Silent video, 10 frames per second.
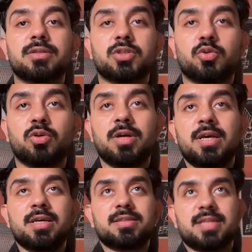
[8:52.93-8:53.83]
So
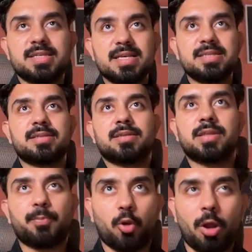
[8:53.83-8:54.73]
this is
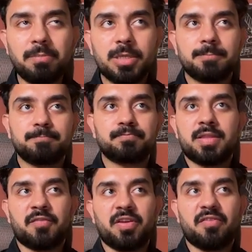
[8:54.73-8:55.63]
the prompt
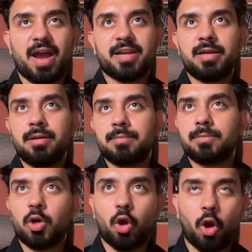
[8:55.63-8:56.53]
that we have added
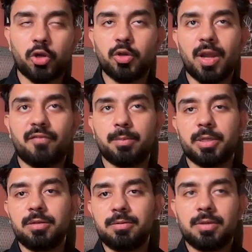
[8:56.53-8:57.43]
onto
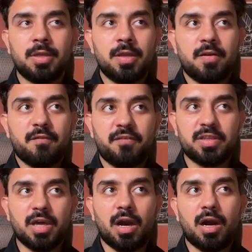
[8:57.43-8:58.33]
Lovable
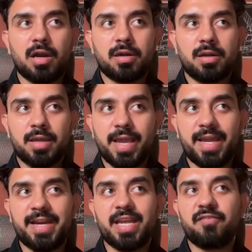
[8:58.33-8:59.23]
with our
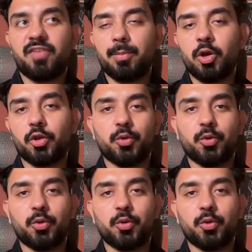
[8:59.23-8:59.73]
n8n webhook